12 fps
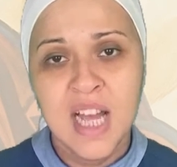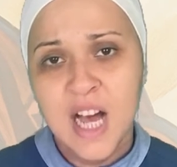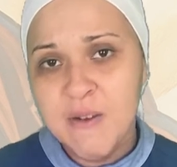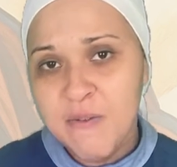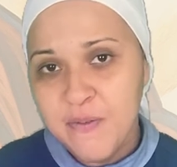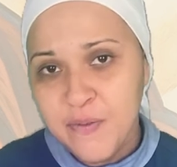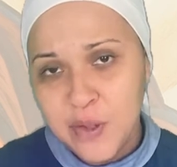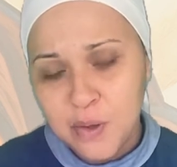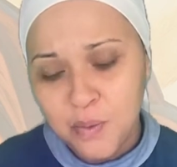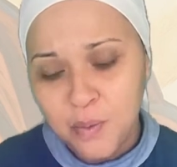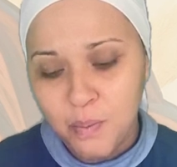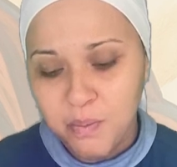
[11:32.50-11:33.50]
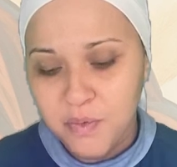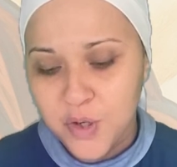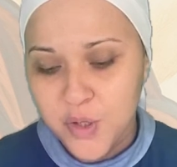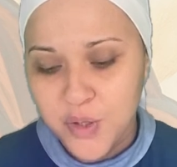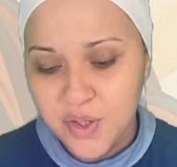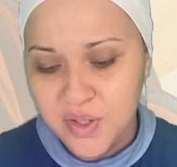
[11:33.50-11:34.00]
A few
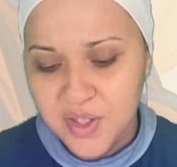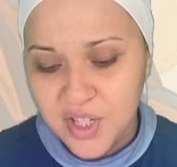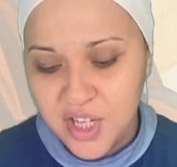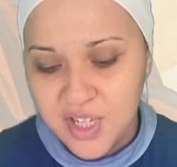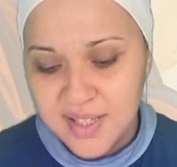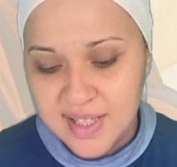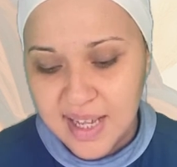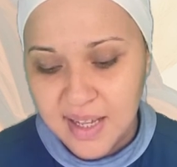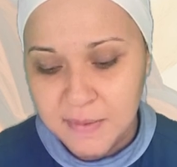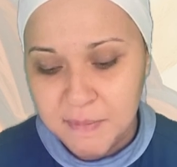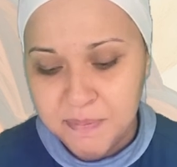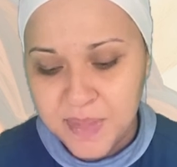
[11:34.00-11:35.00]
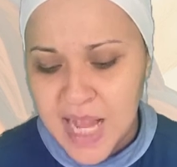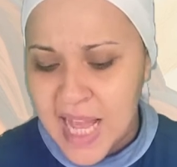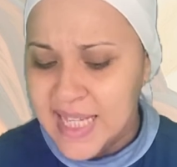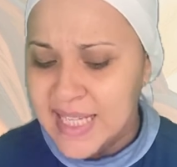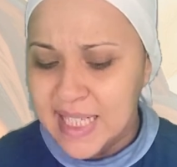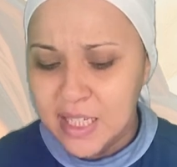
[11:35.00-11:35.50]
verses he said,
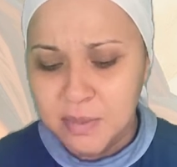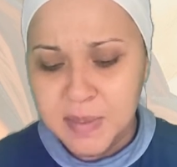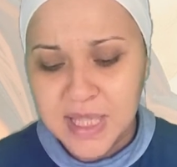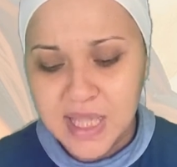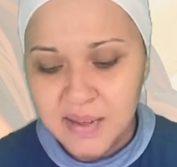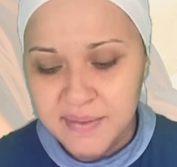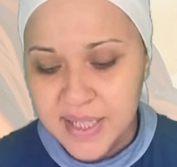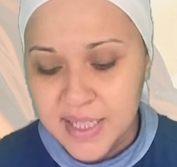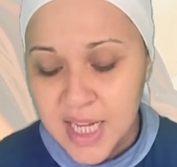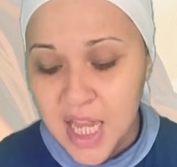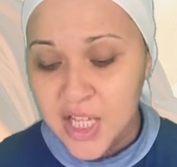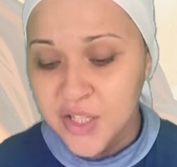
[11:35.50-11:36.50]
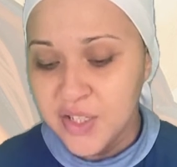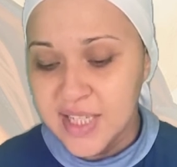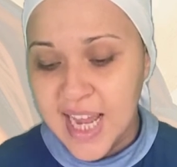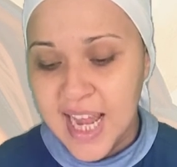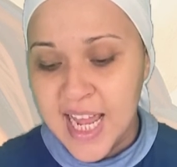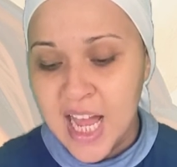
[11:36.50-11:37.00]
"Dear beloved,
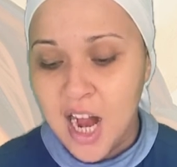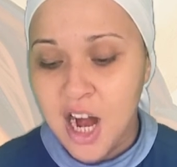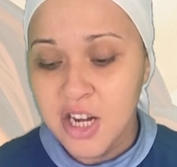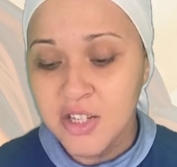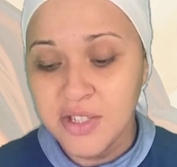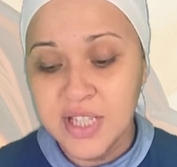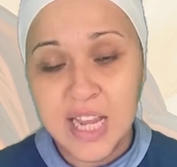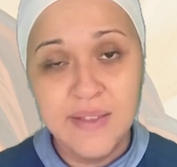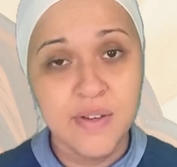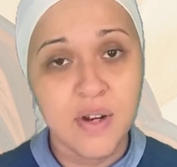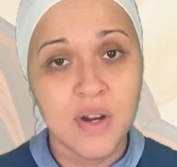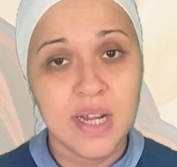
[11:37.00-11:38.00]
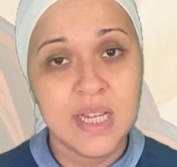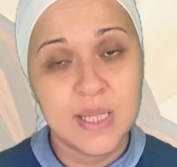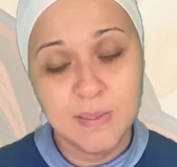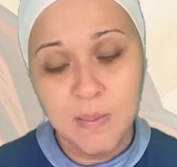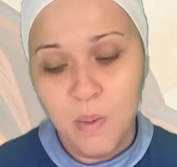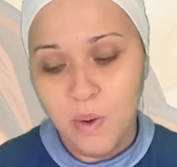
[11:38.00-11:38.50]
today our Savior is
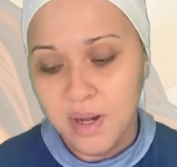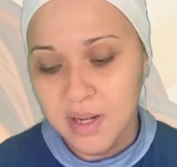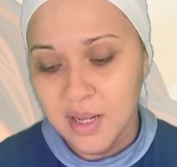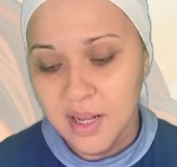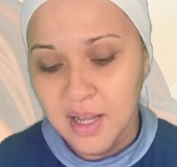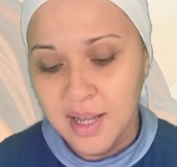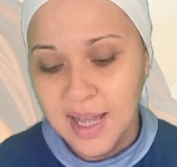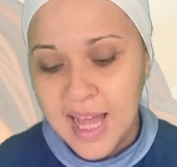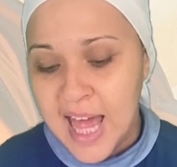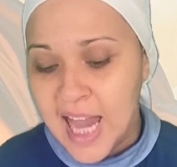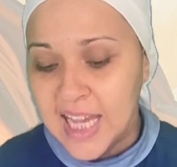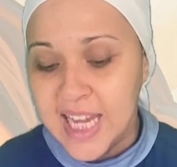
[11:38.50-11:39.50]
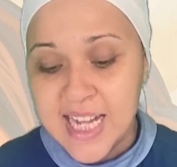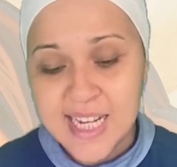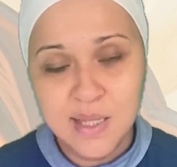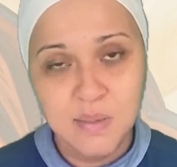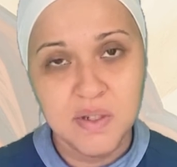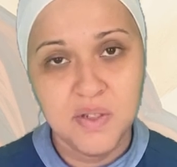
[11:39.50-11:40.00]
born. Let
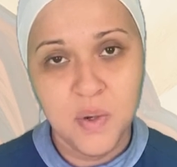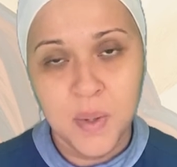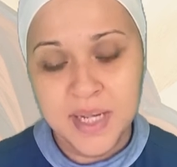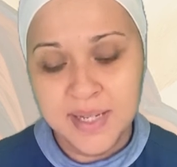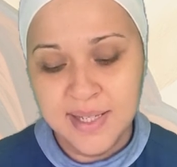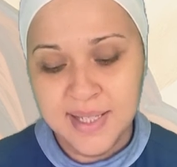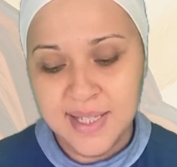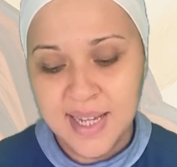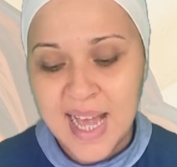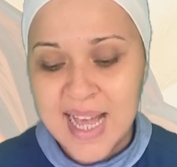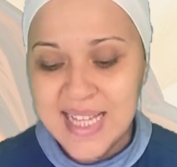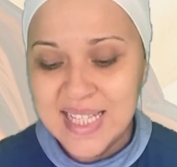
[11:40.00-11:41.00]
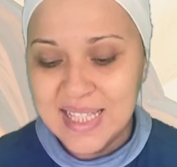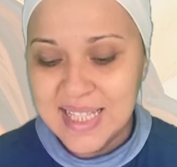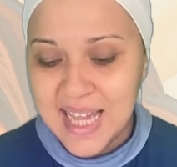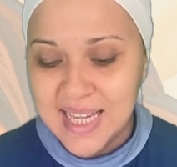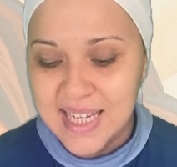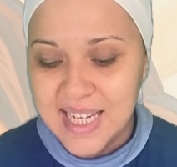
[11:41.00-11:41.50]
us rejoice.
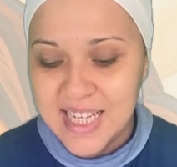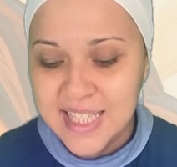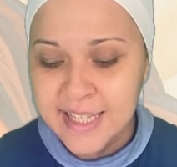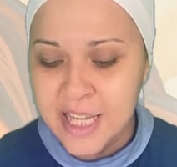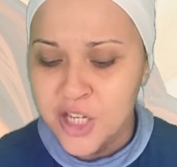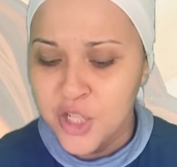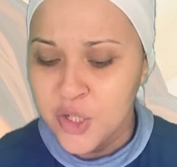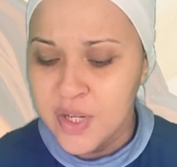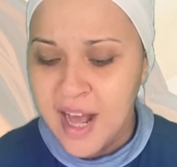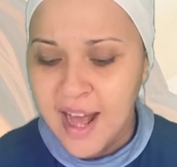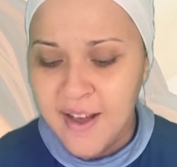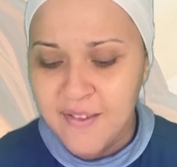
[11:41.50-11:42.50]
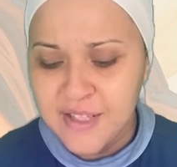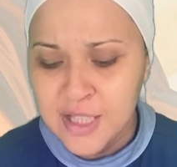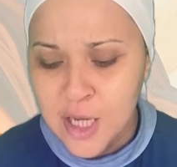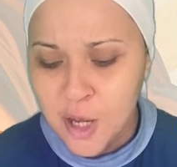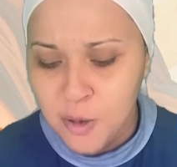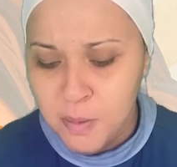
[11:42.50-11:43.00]
Sadness should have
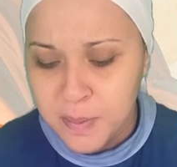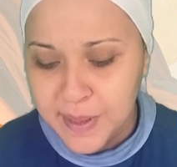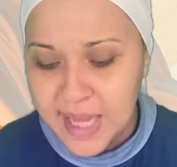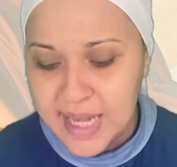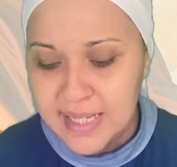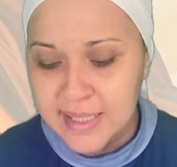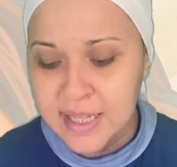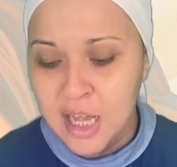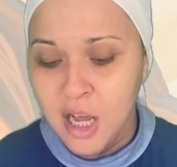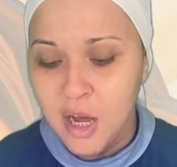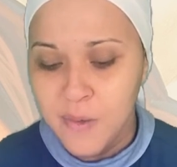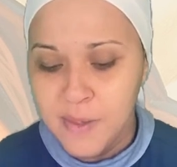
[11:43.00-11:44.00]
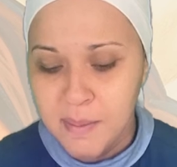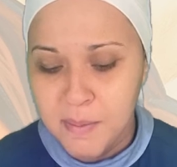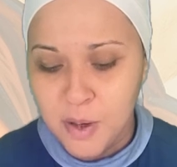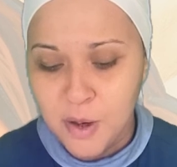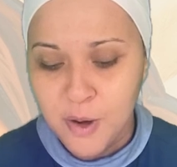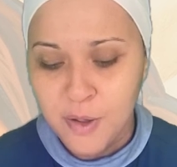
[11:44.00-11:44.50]
no place on the
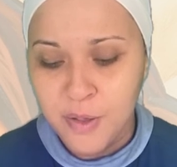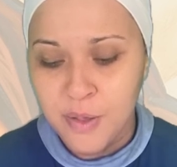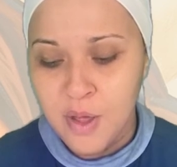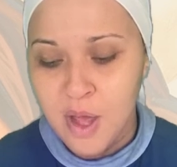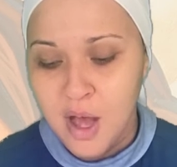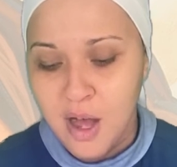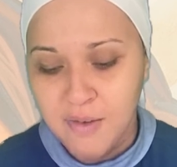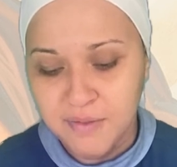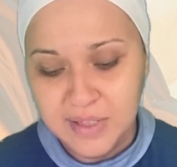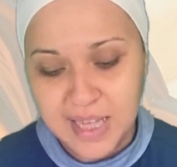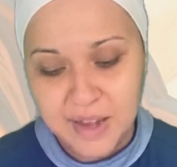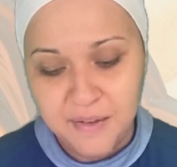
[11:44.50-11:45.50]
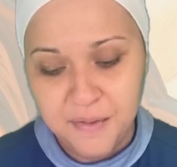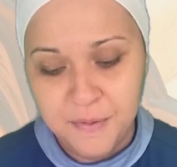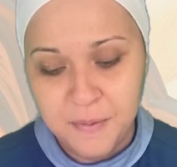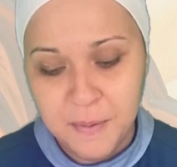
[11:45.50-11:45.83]
birth of life.